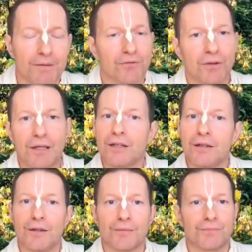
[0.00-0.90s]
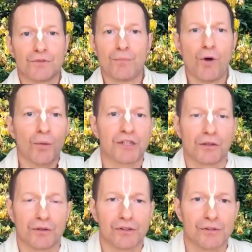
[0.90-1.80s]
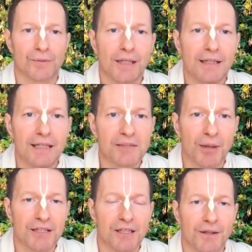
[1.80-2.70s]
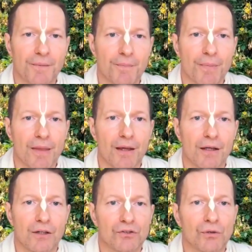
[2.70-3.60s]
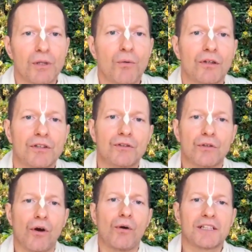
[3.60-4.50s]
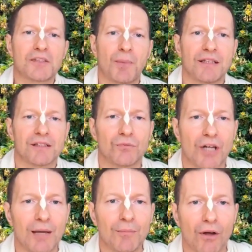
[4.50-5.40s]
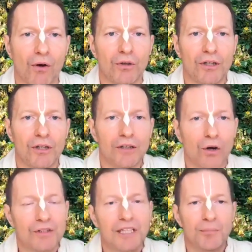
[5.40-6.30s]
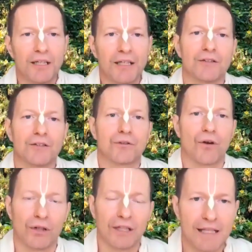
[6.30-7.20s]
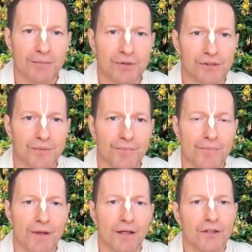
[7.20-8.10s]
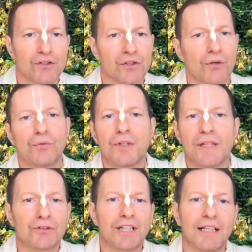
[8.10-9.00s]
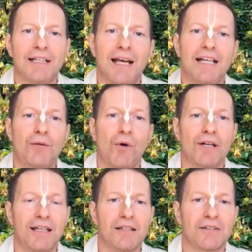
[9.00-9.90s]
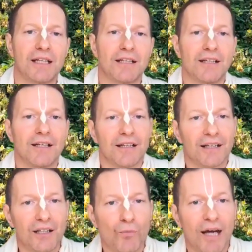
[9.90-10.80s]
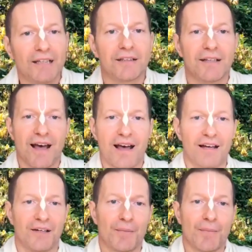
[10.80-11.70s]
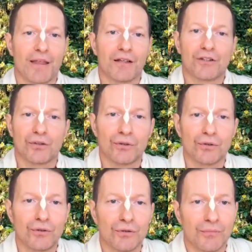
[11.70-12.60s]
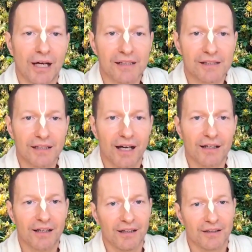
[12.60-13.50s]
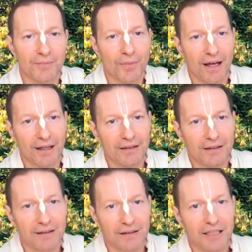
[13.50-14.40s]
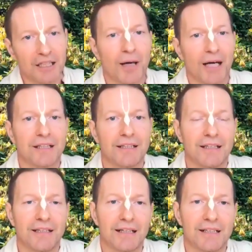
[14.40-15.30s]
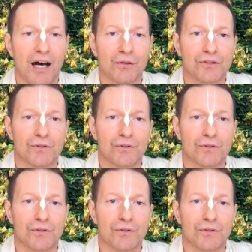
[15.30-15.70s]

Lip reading: and some obstacles in his bhajan. So he wanted to go and spend some time alone and go deeply into the holy names. So without telling anyone anything, he went there to Manasi Ganga and did bhajan in that house.